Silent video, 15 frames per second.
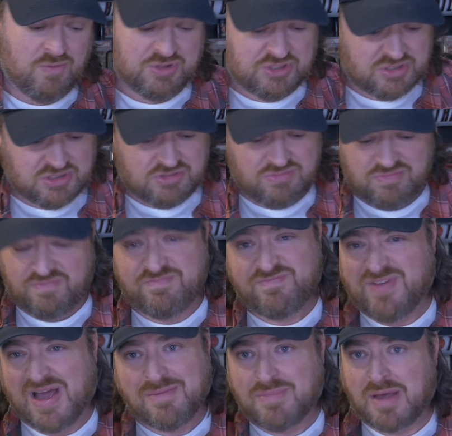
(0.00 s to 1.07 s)
which is
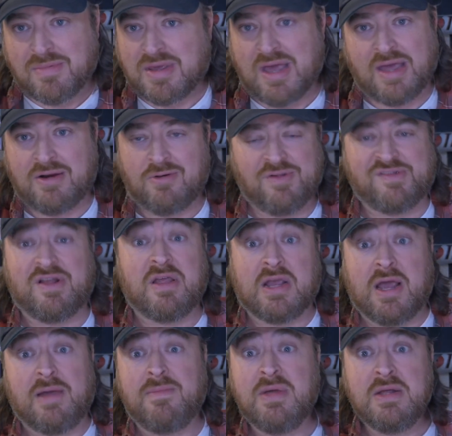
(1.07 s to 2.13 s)
fine by me. I don't. sound
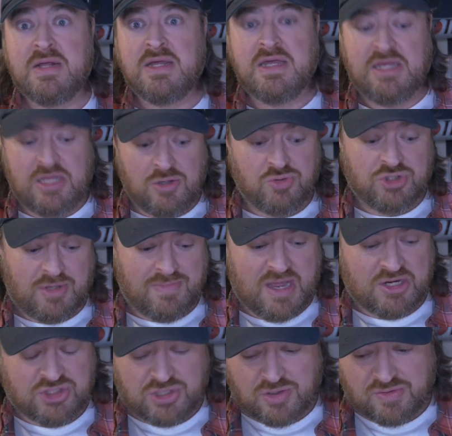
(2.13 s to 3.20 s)
like I'm huge on
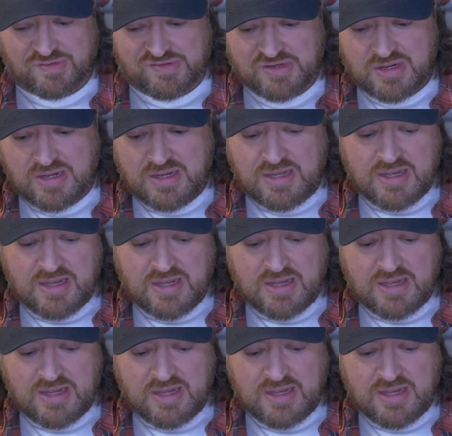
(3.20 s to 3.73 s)
Mac Jones.